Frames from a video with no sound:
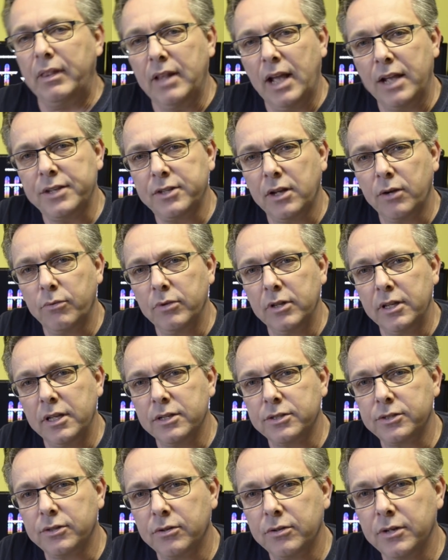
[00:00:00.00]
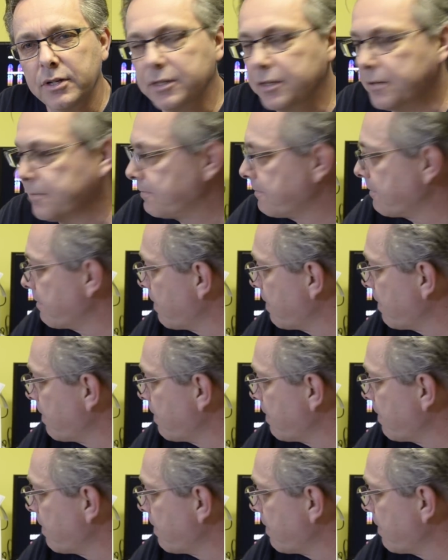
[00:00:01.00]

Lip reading: That's not really a story, is it?